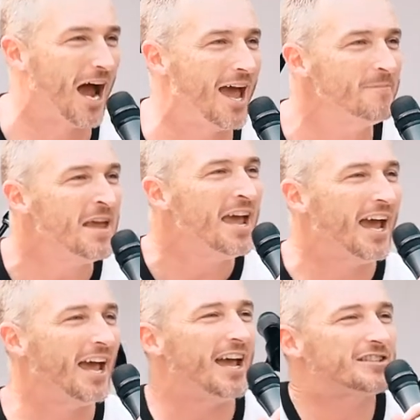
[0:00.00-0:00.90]
right?
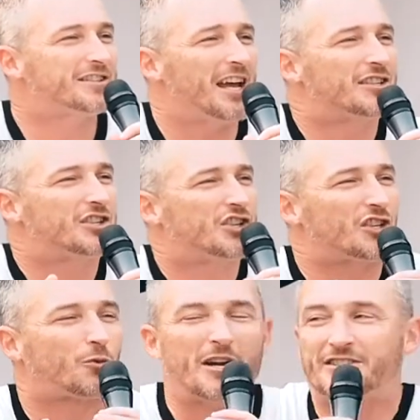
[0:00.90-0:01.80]
it's, it's
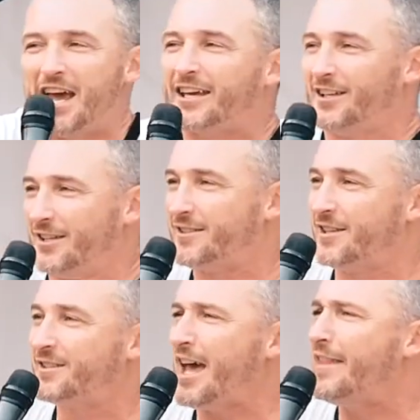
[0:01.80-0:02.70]
just ridiculous
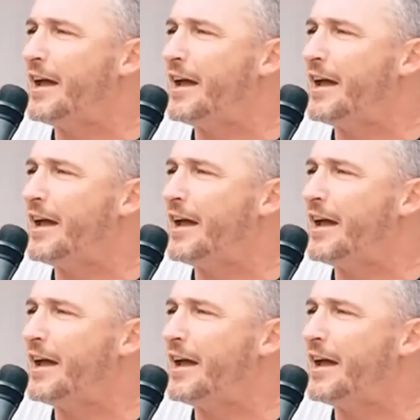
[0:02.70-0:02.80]
to say